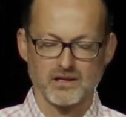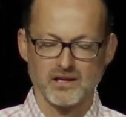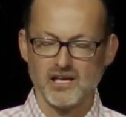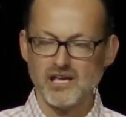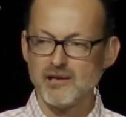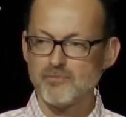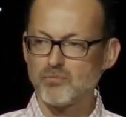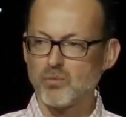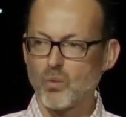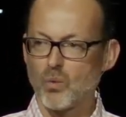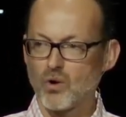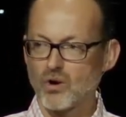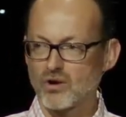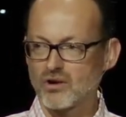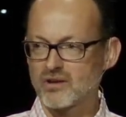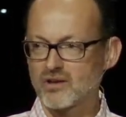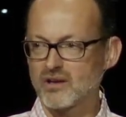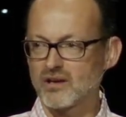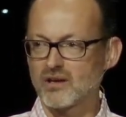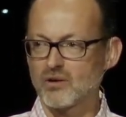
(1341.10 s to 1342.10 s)
keep
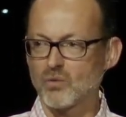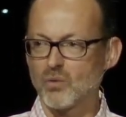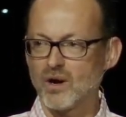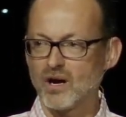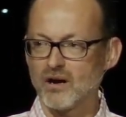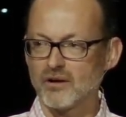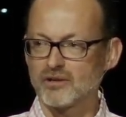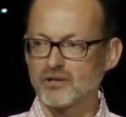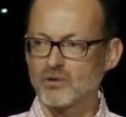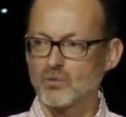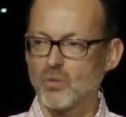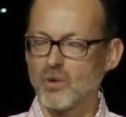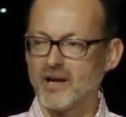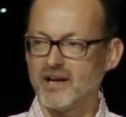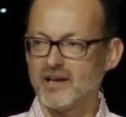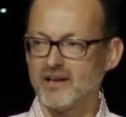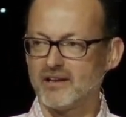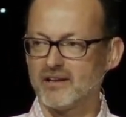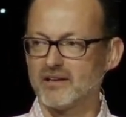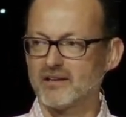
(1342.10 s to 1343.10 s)
working while you're
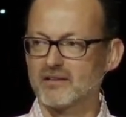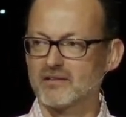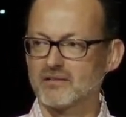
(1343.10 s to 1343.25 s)
waiting.